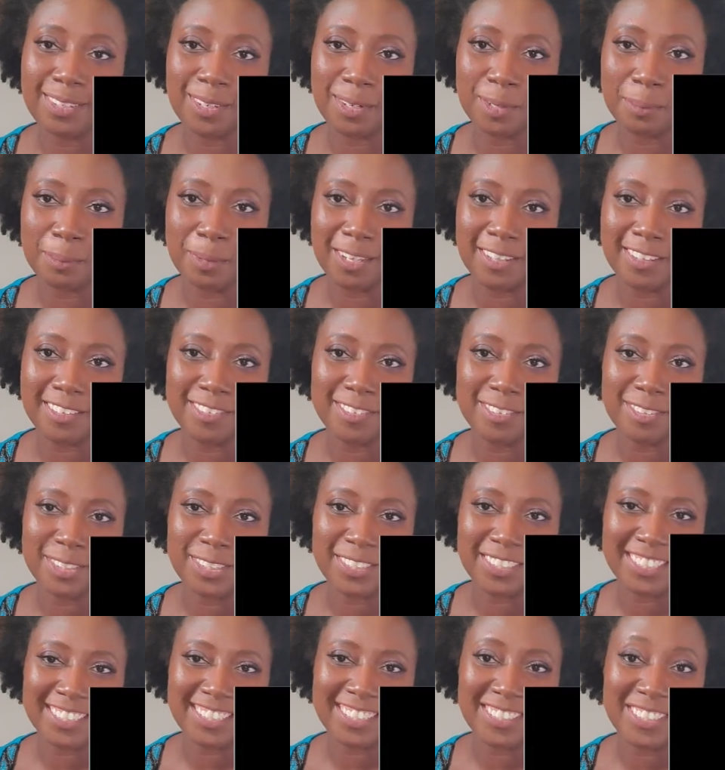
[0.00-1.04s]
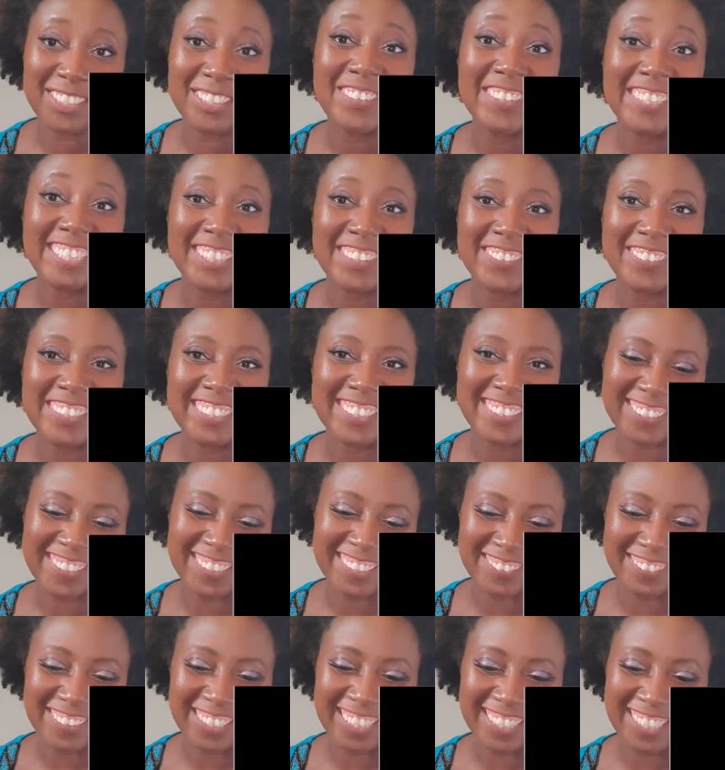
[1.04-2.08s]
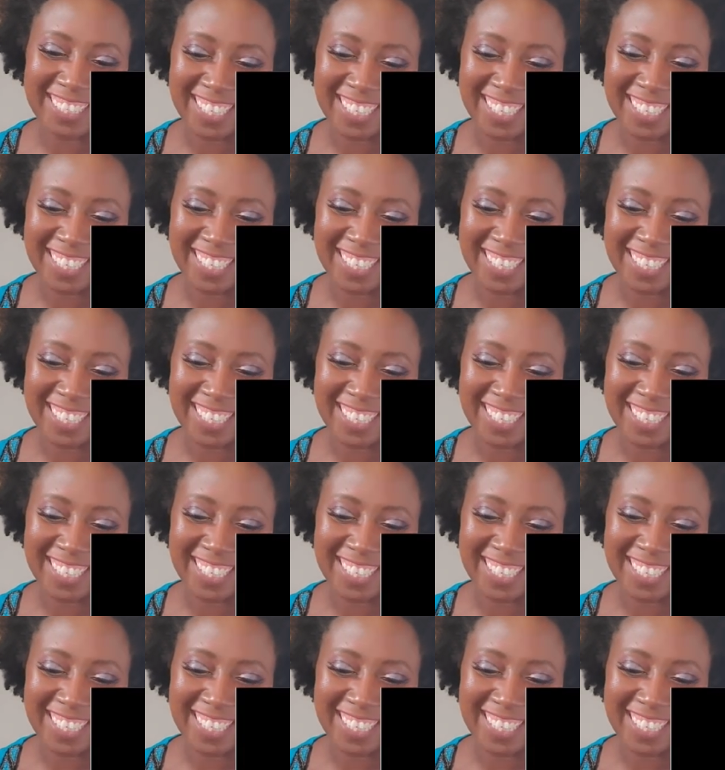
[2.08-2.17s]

or Polish Choice? What commercial am I going